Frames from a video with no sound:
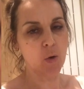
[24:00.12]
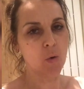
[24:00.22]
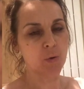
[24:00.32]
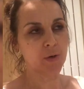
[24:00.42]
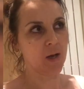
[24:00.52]

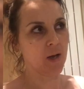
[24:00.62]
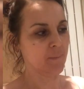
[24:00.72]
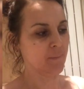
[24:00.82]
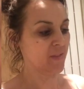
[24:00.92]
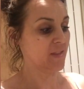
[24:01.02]
on
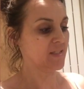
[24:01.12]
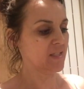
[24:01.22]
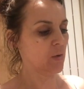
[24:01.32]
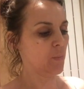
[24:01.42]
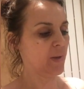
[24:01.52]
um,
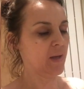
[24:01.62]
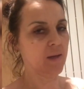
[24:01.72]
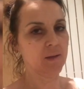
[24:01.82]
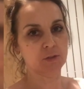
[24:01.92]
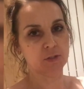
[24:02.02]
this little bit
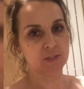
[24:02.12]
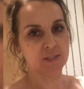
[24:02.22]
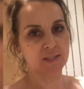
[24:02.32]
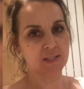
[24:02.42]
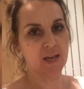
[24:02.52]

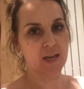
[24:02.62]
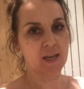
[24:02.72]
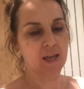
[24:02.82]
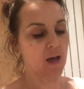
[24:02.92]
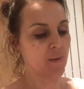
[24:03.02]
just to
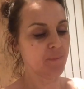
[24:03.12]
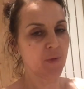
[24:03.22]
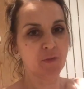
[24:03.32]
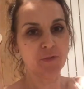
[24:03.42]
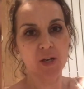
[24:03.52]
say um,
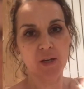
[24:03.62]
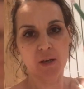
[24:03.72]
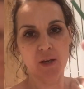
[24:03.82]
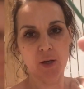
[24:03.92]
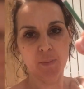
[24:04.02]
I've
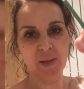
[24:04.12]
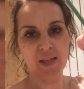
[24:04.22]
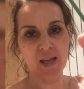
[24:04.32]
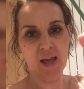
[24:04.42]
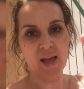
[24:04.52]
done an
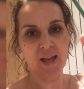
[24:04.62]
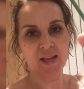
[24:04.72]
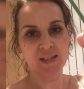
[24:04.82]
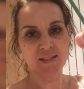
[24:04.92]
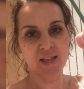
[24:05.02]

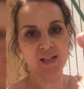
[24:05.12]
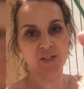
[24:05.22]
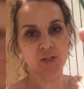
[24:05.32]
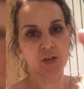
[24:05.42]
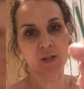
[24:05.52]
OPK and it's
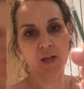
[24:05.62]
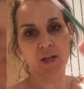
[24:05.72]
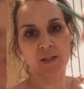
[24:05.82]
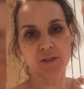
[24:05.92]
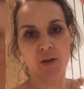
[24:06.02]
getting
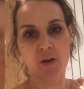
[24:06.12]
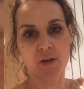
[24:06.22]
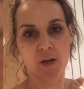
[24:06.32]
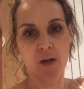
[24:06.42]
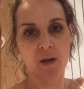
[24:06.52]
darker and
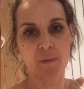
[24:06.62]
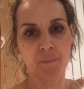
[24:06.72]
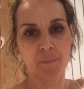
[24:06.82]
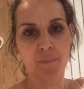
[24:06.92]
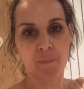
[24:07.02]
darker.
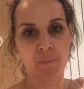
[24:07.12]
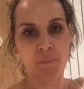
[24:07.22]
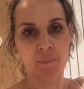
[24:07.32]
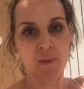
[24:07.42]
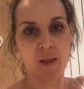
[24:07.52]

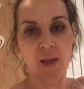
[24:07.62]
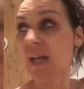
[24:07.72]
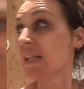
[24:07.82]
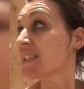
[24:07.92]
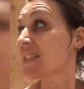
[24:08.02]

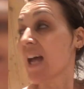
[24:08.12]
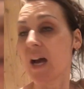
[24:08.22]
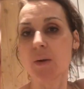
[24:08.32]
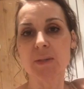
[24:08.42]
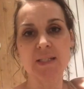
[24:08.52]
It's
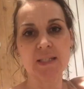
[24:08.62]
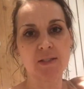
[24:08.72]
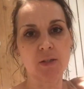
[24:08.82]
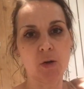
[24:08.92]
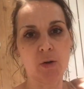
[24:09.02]
now
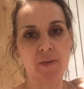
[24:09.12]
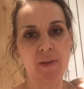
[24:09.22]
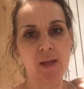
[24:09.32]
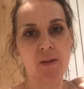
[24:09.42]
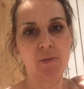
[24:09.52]
six o'clock in
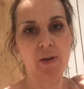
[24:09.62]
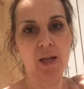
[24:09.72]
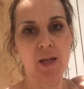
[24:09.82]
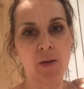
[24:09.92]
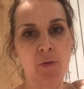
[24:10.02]
the
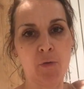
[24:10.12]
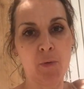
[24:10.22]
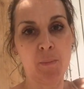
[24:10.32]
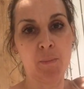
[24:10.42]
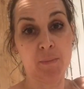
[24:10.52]
evening
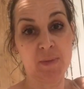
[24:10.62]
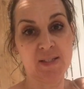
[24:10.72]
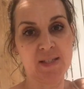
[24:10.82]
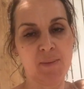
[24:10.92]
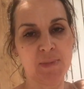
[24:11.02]
from the
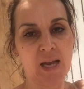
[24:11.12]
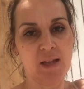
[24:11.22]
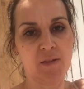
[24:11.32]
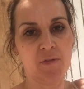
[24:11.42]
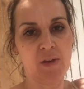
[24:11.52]
same
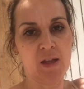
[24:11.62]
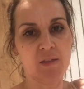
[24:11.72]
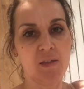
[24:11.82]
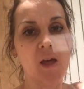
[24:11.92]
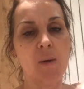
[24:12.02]
day, the 5th.
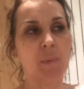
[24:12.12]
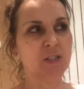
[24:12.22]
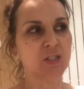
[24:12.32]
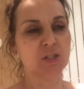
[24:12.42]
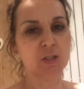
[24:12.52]
But
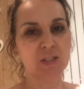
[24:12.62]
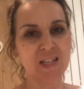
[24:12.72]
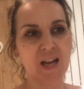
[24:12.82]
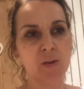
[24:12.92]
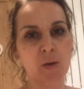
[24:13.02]
I just thought I'd
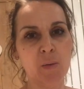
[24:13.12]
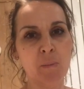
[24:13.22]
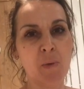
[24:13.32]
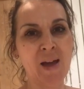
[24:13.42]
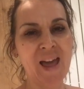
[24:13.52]
tell you
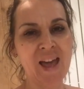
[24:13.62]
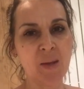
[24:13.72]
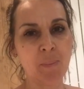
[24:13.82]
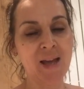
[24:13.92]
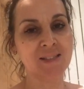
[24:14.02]
my egg
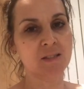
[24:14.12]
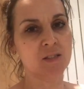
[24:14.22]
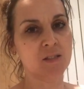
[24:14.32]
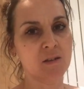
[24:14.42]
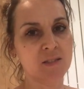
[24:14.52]
pain
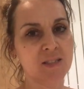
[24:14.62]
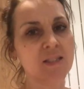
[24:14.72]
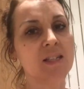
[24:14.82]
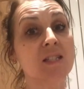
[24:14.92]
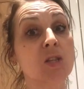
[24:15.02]

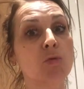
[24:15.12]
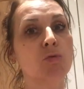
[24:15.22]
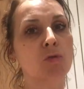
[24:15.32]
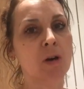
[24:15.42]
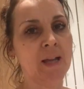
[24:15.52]
started and it's the
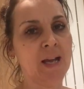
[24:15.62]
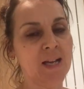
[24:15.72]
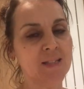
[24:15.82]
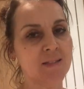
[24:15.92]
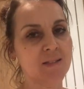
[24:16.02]
right
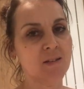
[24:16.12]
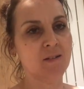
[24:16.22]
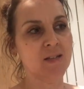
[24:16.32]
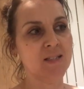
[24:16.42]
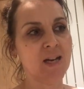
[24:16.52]
hand
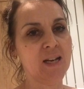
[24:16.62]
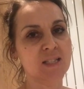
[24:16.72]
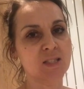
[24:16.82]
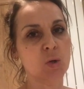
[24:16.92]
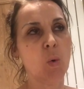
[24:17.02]
side and
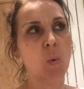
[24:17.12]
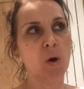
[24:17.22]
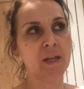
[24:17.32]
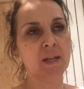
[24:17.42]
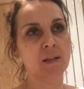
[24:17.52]
it's
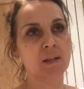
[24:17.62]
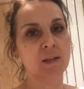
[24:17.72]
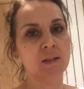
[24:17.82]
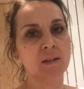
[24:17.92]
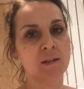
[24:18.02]
quite
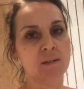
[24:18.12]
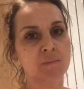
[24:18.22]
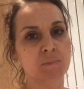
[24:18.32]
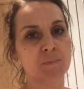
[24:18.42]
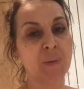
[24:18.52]

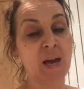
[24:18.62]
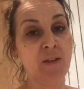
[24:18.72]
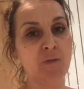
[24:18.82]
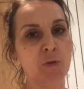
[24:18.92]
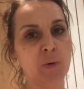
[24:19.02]

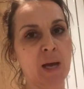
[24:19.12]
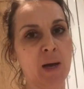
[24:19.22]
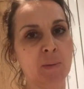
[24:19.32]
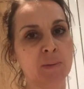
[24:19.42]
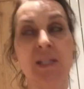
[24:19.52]
painful
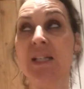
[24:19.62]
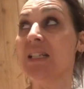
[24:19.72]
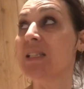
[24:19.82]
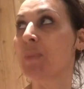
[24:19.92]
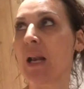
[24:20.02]
now.
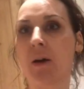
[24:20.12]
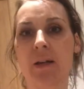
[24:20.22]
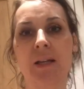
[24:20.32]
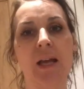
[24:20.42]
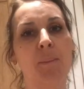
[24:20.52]
It's been
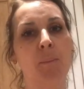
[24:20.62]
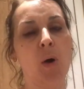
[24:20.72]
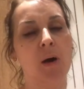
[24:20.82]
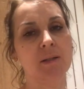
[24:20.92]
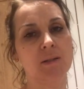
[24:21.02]
like getting
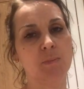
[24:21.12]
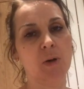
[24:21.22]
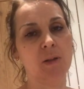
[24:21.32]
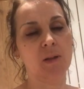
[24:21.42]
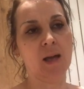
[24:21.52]
worse
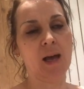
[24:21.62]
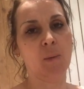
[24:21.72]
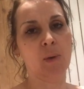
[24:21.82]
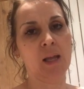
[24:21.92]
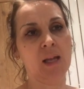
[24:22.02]
by the
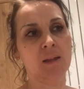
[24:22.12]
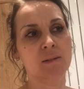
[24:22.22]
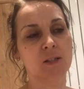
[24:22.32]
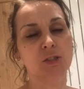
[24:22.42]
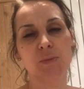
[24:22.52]
hourly.
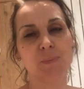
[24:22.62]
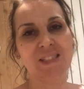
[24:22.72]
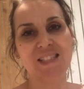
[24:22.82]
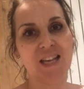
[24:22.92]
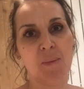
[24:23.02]
I shouldn't be
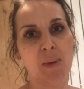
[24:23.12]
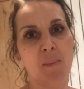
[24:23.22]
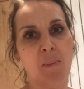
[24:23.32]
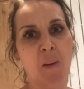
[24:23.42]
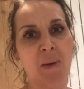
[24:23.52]
this happy
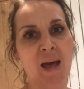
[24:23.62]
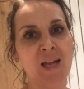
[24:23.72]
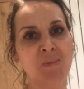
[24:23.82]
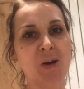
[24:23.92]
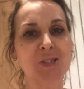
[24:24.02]
about
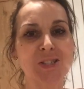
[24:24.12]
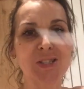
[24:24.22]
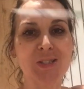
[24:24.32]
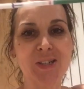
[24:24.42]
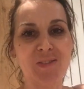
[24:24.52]
pain, but I
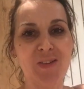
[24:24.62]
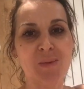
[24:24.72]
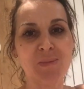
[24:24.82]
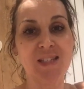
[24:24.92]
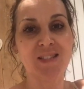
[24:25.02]
just thought I'd give you
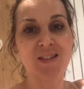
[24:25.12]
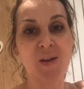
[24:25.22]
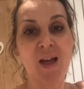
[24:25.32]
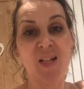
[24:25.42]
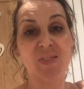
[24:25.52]
an update. So
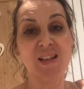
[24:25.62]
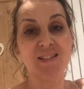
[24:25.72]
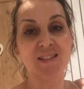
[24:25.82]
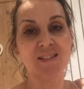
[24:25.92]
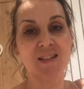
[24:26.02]

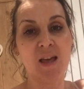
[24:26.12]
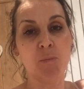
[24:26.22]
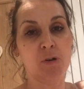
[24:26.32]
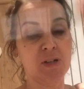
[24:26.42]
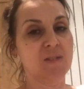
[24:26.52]
this is getting
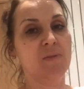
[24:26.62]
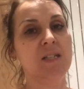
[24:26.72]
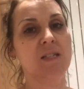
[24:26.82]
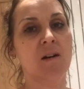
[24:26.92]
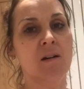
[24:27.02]

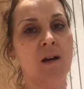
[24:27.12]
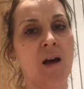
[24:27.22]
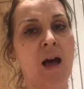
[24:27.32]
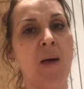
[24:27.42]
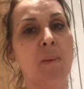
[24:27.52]
progressively
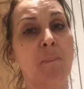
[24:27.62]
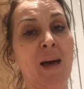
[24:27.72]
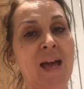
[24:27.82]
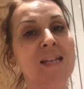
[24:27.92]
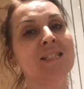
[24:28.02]
darker and the
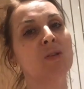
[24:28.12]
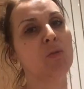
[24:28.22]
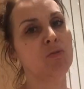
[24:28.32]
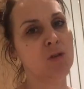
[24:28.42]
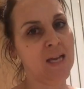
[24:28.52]
pain is
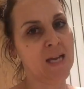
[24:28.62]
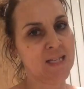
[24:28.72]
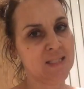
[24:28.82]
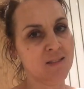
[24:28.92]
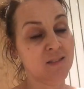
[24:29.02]
on the right
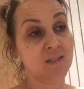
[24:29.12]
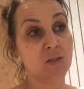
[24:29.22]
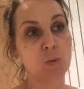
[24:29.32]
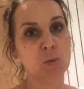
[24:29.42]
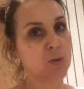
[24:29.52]
hand side
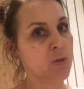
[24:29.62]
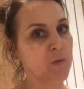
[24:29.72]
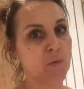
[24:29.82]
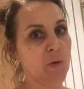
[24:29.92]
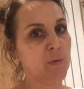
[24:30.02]
so all's
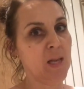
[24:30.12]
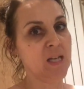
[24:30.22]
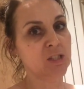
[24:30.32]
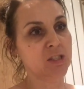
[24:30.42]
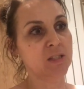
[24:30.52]
good for
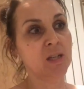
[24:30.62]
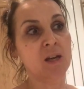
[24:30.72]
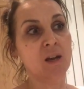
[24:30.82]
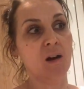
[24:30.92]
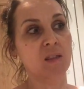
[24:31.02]
ovulation
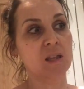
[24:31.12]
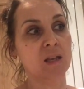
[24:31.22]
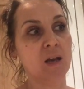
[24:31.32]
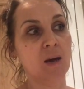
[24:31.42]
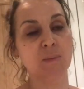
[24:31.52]
I
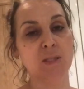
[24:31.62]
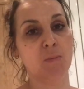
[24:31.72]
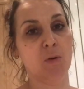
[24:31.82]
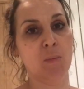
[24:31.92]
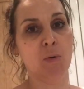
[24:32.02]
think come
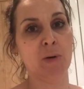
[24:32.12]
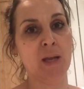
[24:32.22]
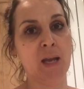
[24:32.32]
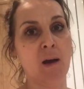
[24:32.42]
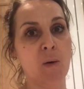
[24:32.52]
tomorrow
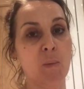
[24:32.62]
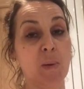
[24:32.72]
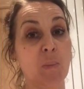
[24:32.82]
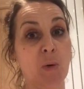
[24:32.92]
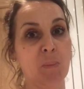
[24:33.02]
morning I will
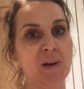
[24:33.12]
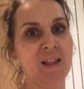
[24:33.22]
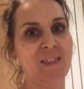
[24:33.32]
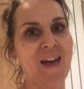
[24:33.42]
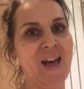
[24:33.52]
be
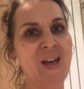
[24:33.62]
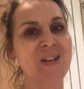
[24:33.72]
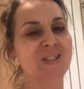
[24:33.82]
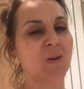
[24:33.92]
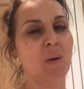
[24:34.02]
properly there
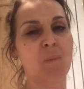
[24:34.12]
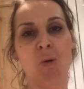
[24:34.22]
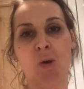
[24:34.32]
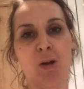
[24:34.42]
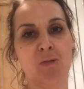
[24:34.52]
so I'm
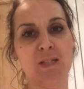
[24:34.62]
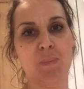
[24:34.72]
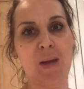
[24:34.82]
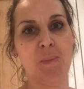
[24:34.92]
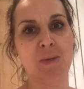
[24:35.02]
not going to
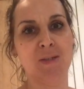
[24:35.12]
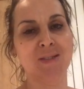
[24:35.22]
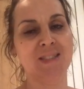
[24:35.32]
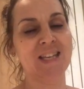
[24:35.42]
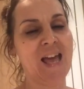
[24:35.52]
risk baby
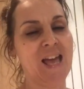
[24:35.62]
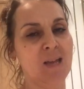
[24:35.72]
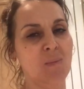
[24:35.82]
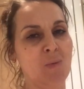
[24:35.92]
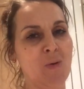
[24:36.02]
dancing
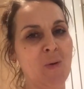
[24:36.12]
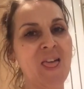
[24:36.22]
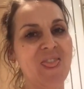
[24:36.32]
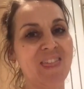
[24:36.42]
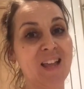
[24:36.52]
anymore
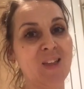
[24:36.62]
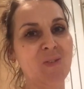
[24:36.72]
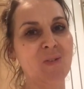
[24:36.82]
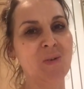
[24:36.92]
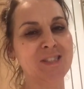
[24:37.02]
thank
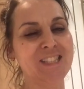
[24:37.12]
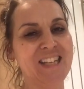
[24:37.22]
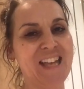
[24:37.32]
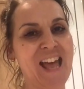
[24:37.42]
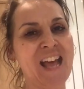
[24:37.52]
you for watching
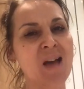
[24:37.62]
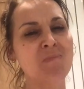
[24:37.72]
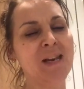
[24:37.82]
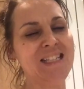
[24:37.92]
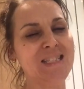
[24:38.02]
again
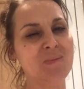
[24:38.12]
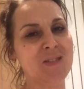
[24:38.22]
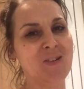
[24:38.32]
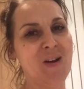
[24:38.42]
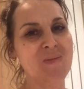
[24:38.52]
and please
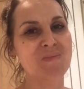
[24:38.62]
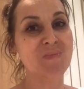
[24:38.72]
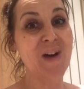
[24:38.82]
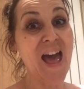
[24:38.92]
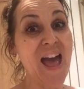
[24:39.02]
subscribe
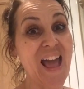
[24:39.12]
bye